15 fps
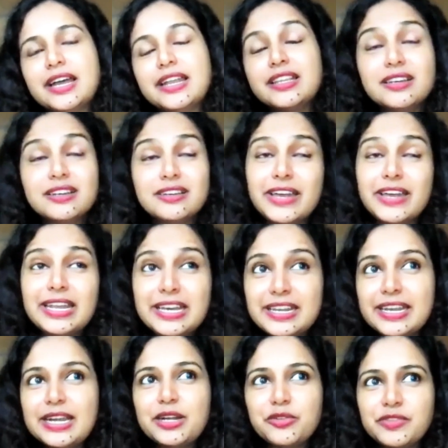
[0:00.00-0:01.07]
Another very
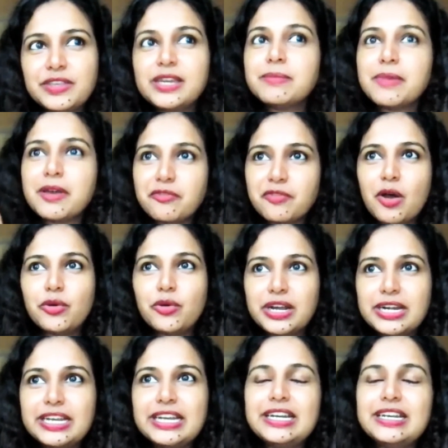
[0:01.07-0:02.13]
creative thing my
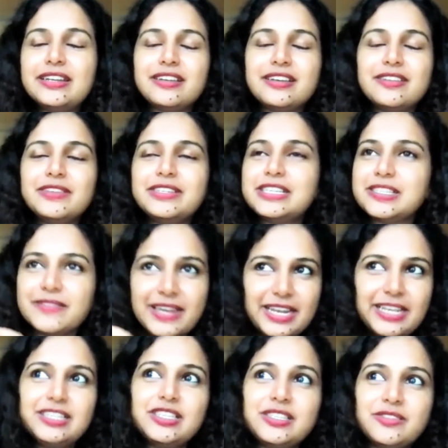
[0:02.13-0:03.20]
founder did, which is
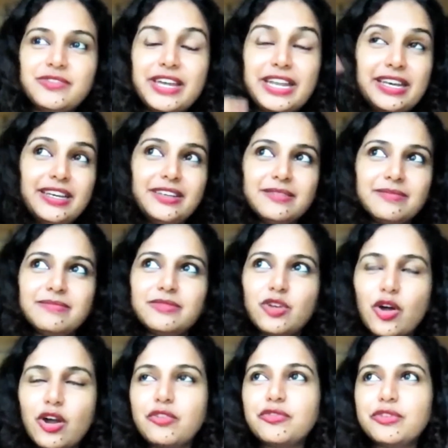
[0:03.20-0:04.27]
very
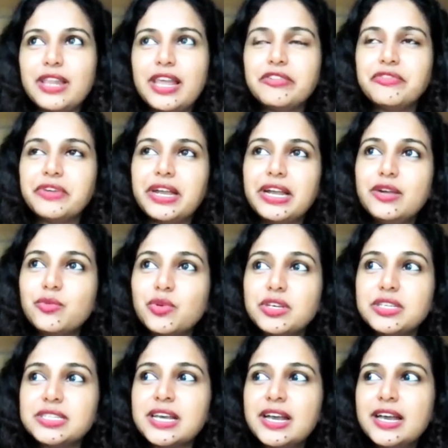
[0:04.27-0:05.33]
thoughtful, I felt,
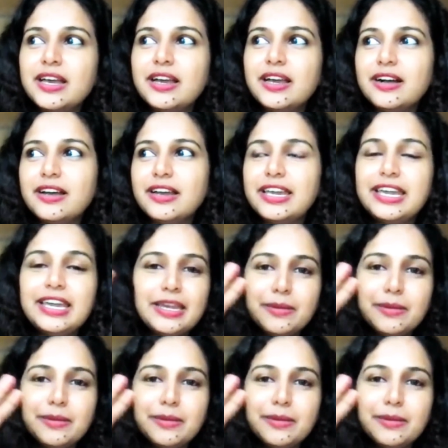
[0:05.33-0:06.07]
was he